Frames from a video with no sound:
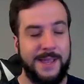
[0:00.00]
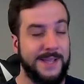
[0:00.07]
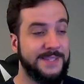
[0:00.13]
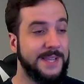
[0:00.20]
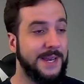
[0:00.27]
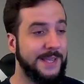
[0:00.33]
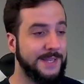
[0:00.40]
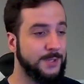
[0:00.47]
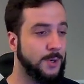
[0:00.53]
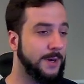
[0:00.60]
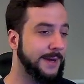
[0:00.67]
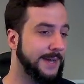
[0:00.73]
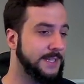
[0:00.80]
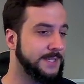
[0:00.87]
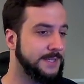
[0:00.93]
It's heading into our
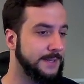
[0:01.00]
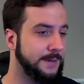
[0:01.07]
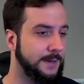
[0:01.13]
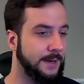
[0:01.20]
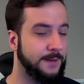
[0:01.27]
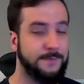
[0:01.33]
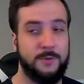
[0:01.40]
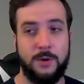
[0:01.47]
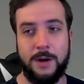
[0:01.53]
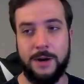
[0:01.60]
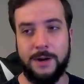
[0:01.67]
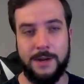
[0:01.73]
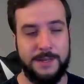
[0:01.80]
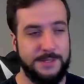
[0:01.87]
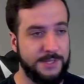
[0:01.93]
next, for
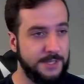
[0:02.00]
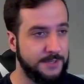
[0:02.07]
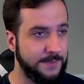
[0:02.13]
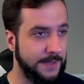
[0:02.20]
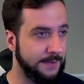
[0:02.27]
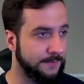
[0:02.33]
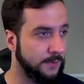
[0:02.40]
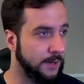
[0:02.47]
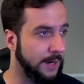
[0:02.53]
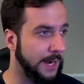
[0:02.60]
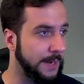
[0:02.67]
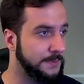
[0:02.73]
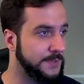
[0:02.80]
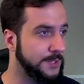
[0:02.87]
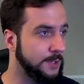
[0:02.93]
our
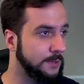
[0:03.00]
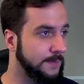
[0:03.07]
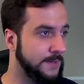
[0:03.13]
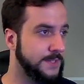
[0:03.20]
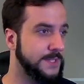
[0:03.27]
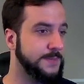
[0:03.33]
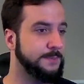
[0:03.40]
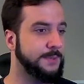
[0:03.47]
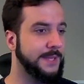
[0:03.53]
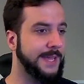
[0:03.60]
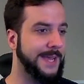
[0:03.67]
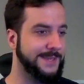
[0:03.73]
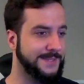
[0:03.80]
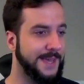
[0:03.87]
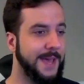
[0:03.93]
Obstagoon versus
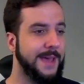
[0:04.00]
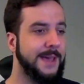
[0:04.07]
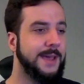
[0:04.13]
Blaze.